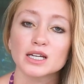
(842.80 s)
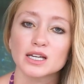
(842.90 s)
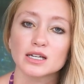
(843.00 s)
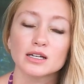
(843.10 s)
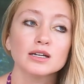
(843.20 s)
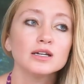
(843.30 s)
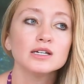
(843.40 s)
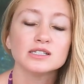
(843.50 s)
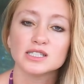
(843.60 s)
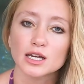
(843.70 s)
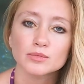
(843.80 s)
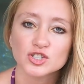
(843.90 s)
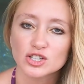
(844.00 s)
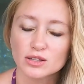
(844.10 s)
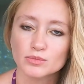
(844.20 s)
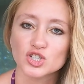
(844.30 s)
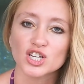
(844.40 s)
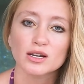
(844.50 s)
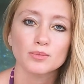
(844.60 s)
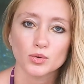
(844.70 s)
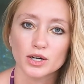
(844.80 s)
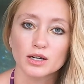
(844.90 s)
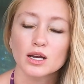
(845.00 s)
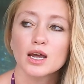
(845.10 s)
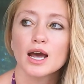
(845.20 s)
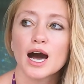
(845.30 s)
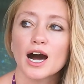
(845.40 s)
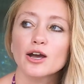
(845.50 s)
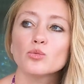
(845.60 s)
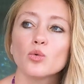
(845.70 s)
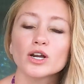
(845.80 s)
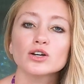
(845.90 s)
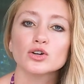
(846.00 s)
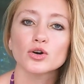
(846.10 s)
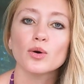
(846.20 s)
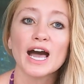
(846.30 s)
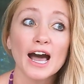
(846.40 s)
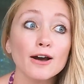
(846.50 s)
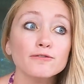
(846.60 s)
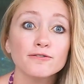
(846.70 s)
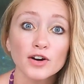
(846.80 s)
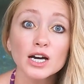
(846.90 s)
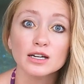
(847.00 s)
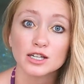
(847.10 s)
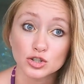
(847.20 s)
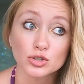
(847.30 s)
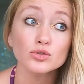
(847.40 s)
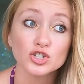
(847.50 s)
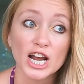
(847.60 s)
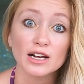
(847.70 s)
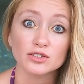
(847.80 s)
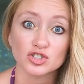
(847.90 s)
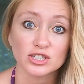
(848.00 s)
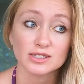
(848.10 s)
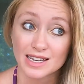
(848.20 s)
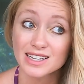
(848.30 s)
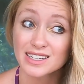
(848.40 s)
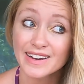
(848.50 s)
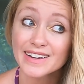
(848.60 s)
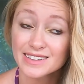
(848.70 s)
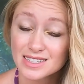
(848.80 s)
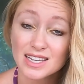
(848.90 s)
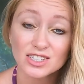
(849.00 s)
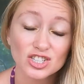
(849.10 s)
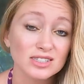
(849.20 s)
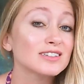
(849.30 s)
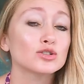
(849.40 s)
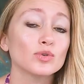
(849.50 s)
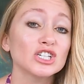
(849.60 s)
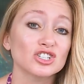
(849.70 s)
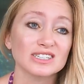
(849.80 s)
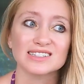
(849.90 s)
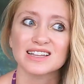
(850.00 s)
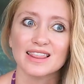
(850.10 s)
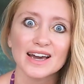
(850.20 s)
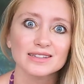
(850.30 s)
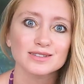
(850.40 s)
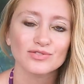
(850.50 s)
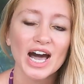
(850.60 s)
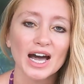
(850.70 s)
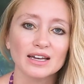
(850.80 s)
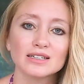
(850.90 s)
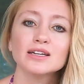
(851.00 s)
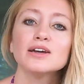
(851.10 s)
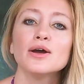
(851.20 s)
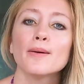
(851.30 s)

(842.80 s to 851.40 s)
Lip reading: money and damaging the machine more. I want to go have fun and do challenges and get in sketchy situations. That's fine.